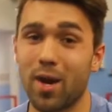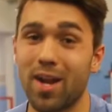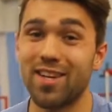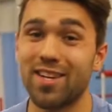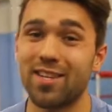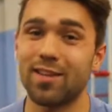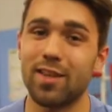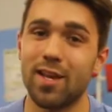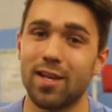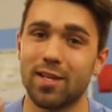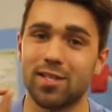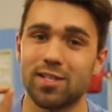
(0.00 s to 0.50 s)
when I
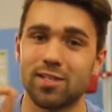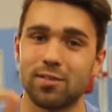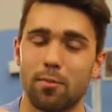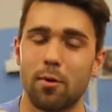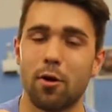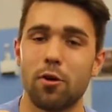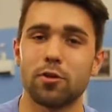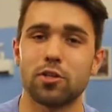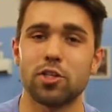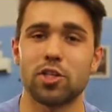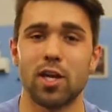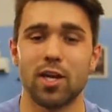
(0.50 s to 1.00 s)
did that
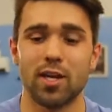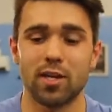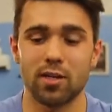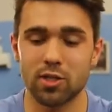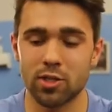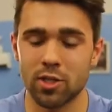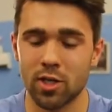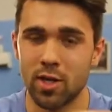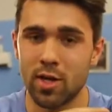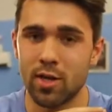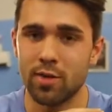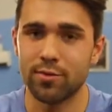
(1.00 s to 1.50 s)
small
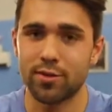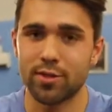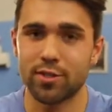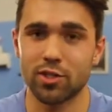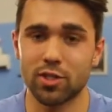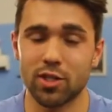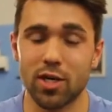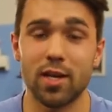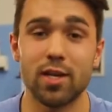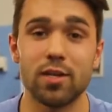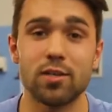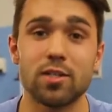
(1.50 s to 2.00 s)
change, this
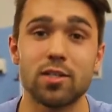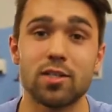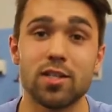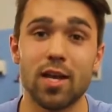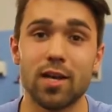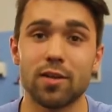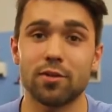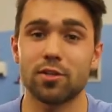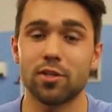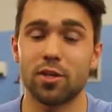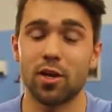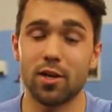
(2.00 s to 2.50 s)
changed this
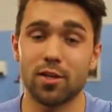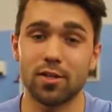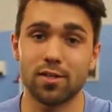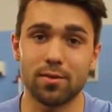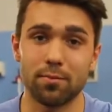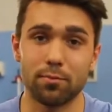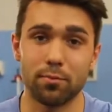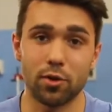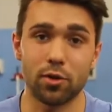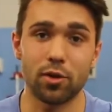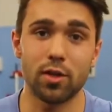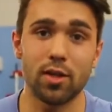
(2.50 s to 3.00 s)
exercise
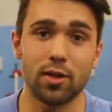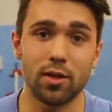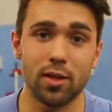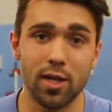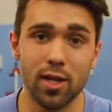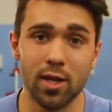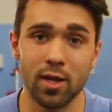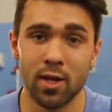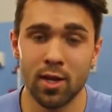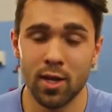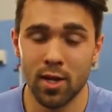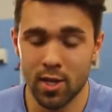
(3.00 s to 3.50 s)

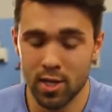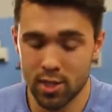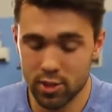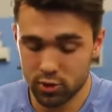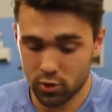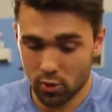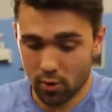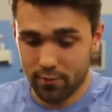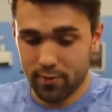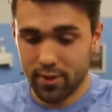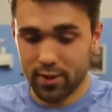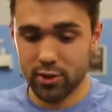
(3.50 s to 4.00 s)
completely.
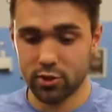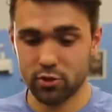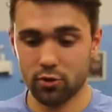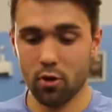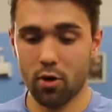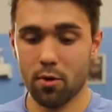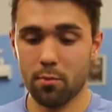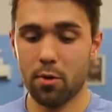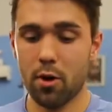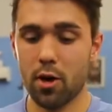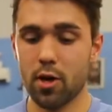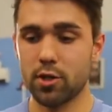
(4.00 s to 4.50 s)
So I have that
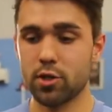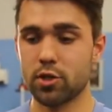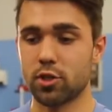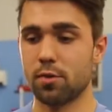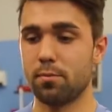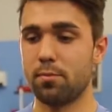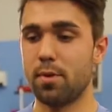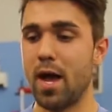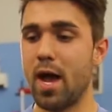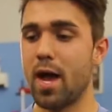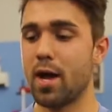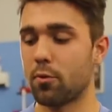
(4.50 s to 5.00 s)
strong
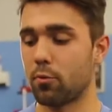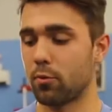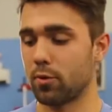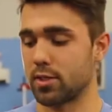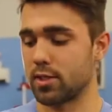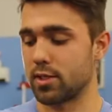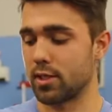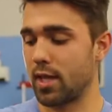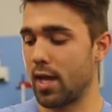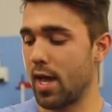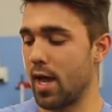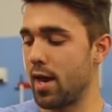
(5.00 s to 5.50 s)
postured back
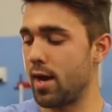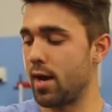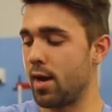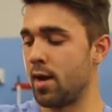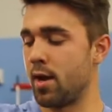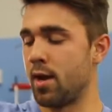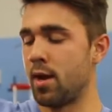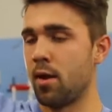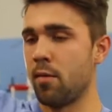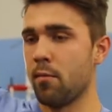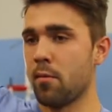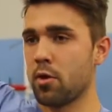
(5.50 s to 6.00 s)
once again,
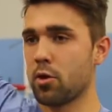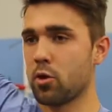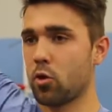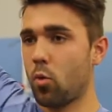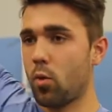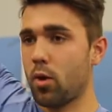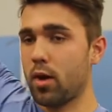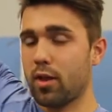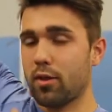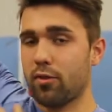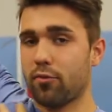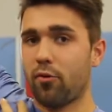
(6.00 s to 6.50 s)

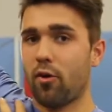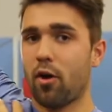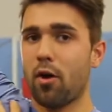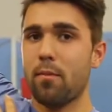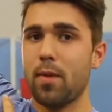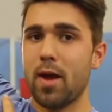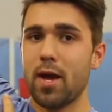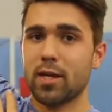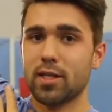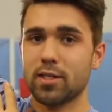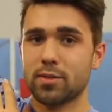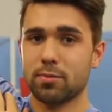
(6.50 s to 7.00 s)
going as far
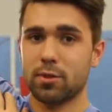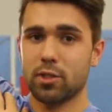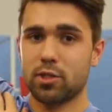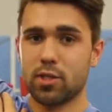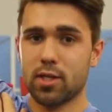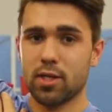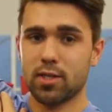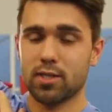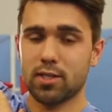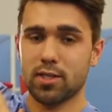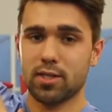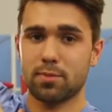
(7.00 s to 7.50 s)
back as my
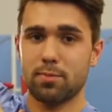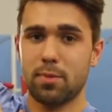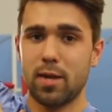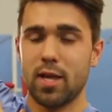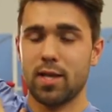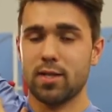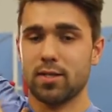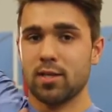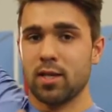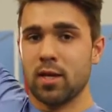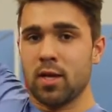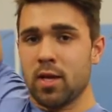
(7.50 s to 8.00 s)
chest
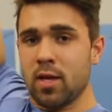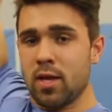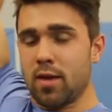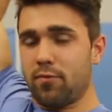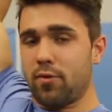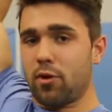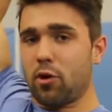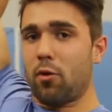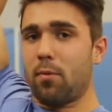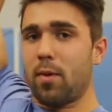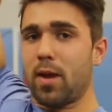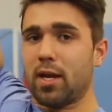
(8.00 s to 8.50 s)
expands.
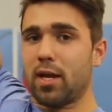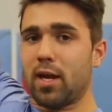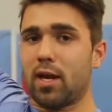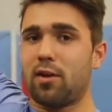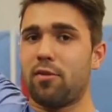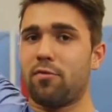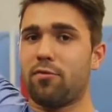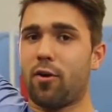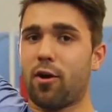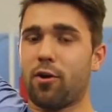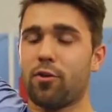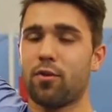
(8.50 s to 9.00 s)
If I go back
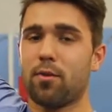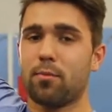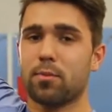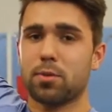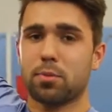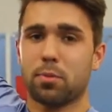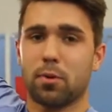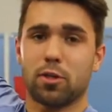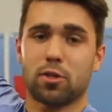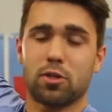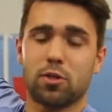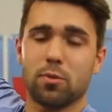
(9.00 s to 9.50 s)
any further, I'm
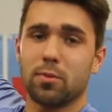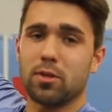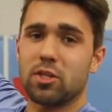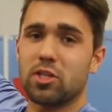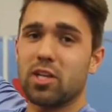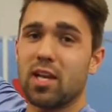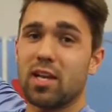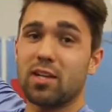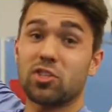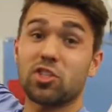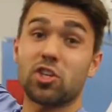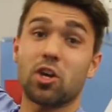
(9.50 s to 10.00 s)
just putting too
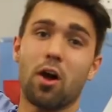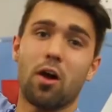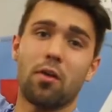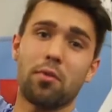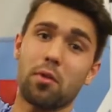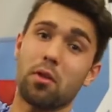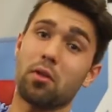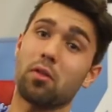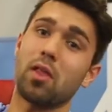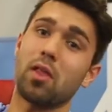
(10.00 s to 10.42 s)
much tension on the